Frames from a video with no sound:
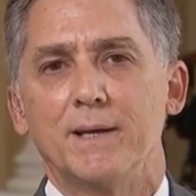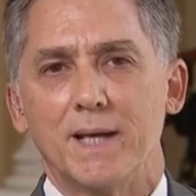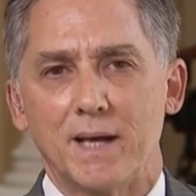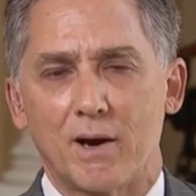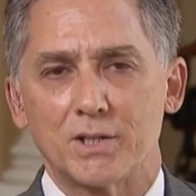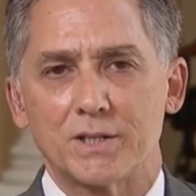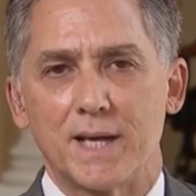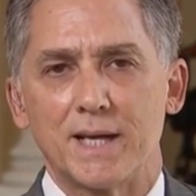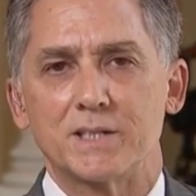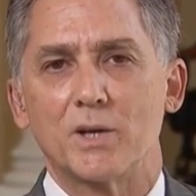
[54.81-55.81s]
in our
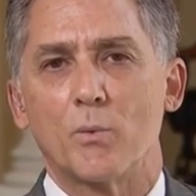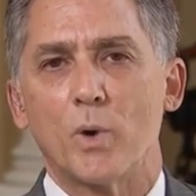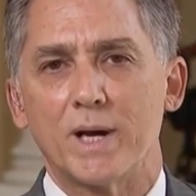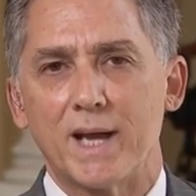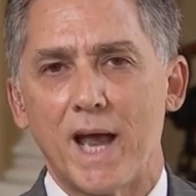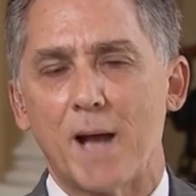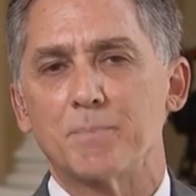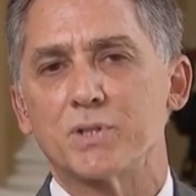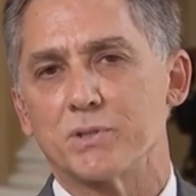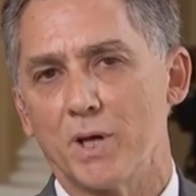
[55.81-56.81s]
states and what
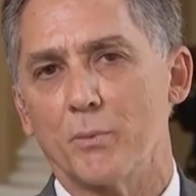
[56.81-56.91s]
gaps uh,